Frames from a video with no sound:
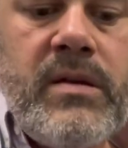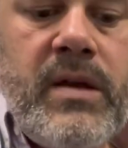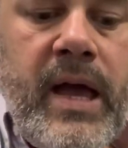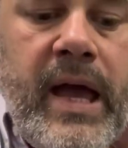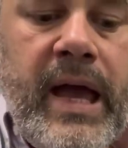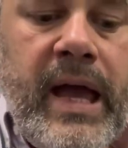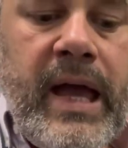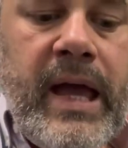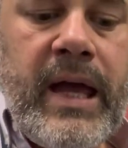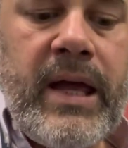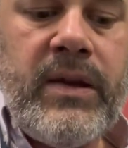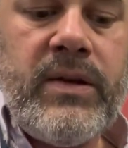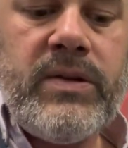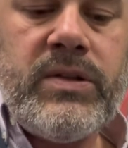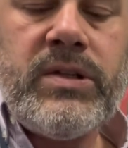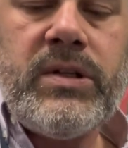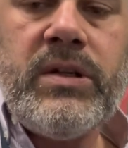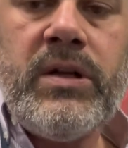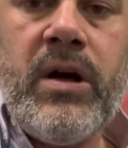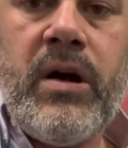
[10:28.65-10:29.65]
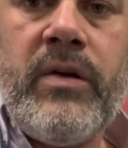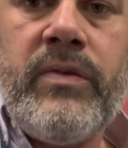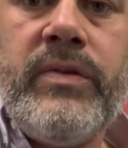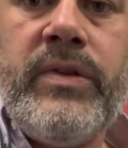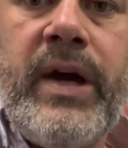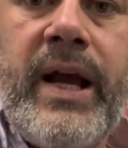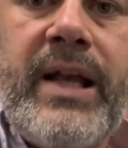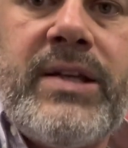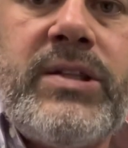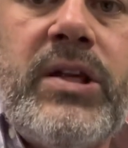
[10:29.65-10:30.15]
and
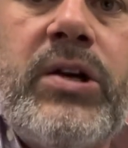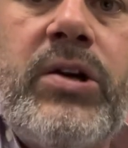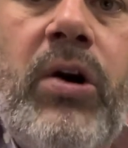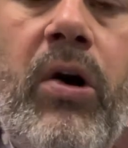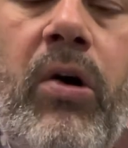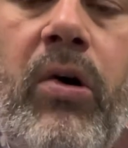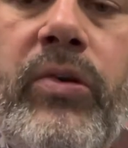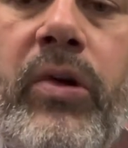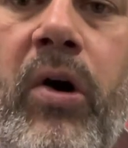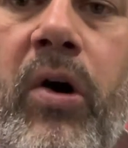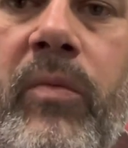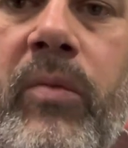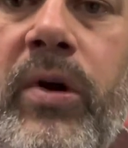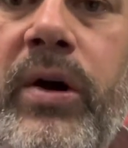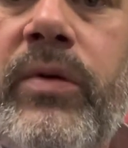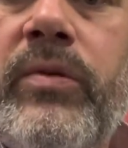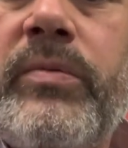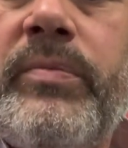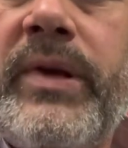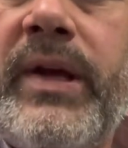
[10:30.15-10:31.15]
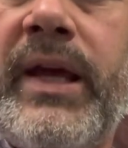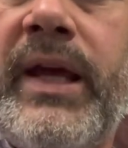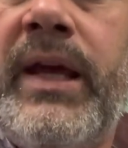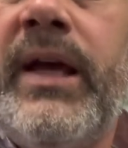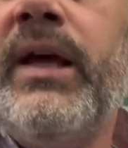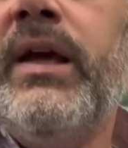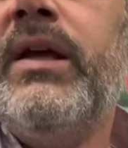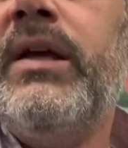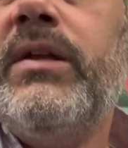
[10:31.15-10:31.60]
I guess the goal, the homework would be